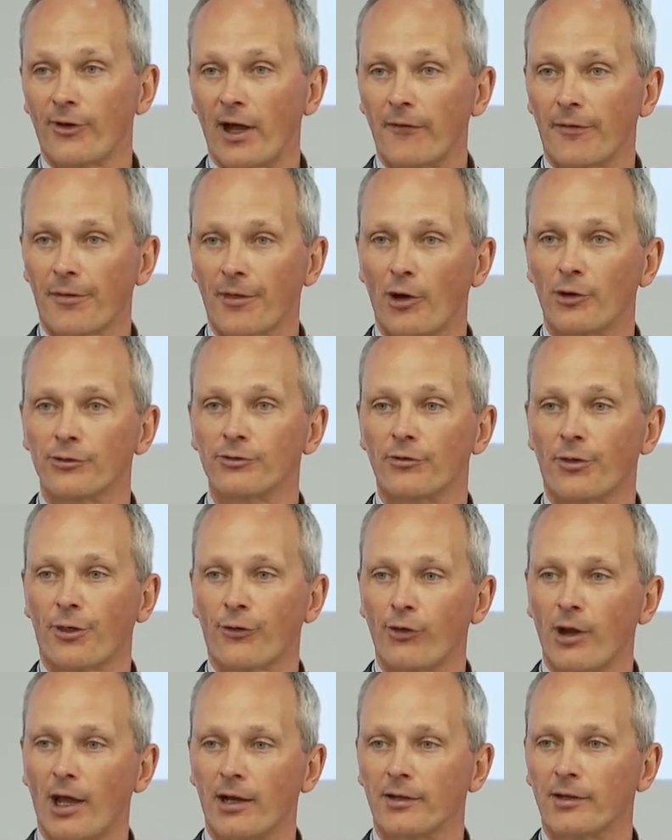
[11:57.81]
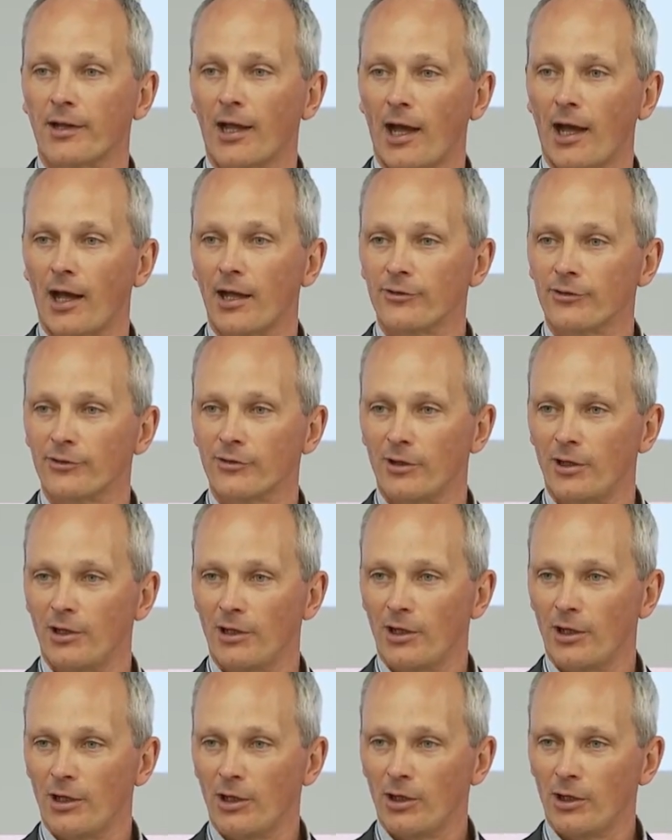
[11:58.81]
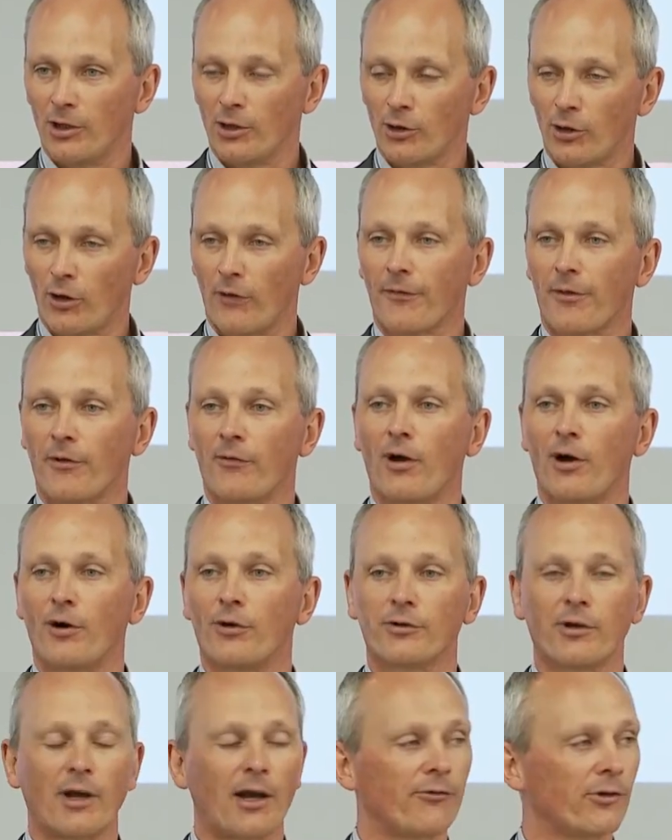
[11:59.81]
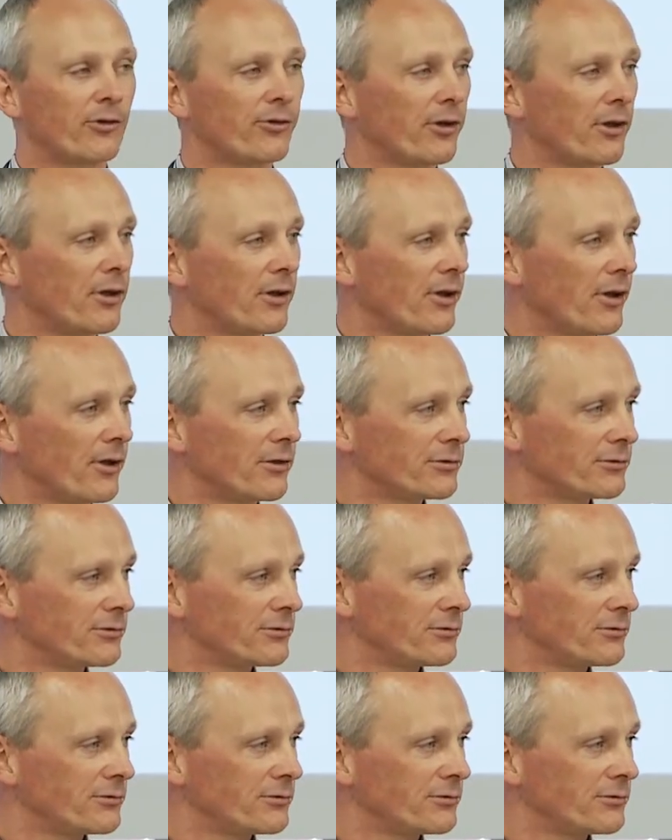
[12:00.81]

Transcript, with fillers: 5,300 cars off the road every single year.